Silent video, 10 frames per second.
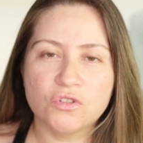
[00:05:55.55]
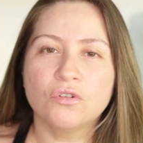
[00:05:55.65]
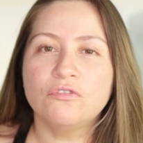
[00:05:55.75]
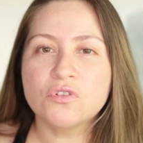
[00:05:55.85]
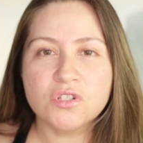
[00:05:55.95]

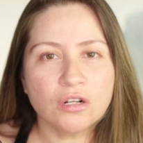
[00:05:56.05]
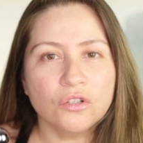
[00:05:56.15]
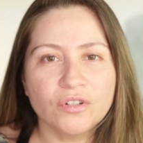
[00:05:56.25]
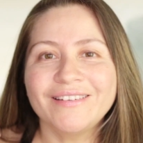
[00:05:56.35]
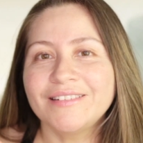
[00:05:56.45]
So if you
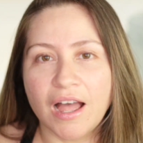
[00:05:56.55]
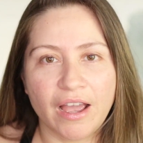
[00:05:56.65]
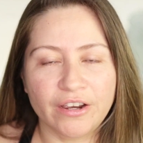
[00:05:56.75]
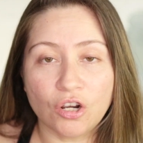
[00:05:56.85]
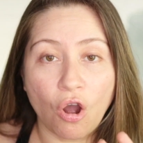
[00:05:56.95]
start looking
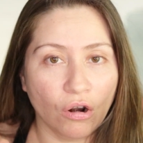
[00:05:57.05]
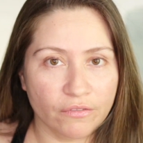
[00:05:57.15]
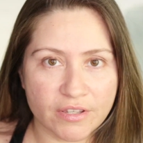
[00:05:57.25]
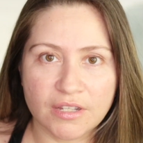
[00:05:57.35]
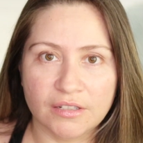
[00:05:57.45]
tired all
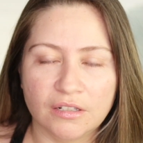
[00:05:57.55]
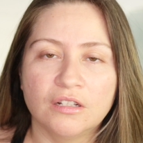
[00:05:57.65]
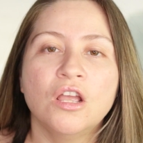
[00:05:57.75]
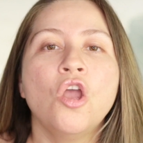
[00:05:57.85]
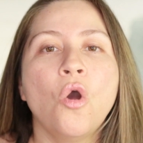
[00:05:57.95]
of a
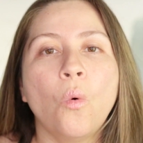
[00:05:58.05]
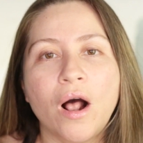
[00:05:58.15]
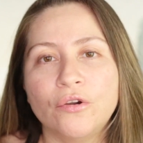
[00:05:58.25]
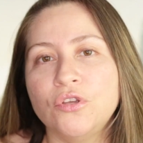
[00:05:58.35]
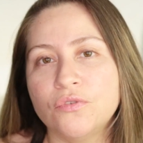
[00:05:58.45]
sudden
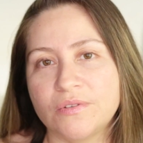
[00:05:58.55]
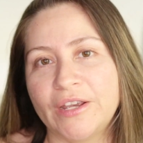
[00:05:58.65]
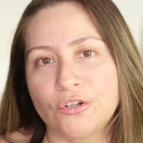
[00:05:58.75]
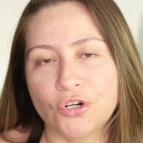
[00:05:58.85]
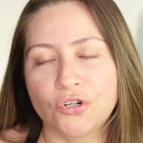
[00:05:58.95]
while you use
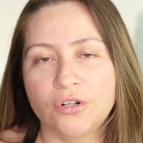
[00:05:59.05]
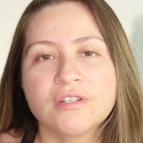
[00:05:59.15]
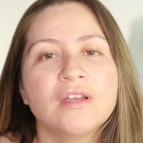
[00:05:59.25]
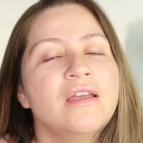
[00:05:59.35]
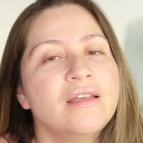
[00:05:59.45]

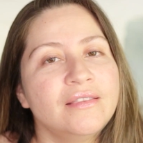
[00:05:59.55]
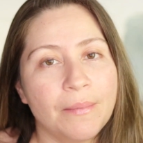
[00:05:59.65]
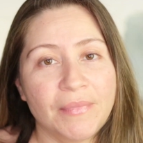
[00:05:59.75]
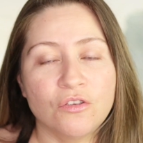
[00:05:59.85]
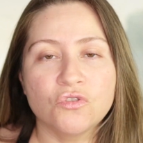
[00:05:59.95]
microcurrent,
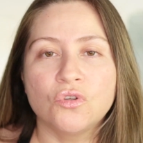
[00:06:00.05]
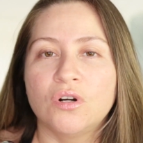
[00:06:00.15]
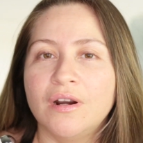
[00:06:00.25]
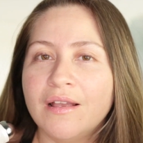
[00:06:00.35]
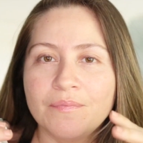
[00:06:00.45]
that means
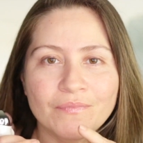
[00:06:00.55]
you're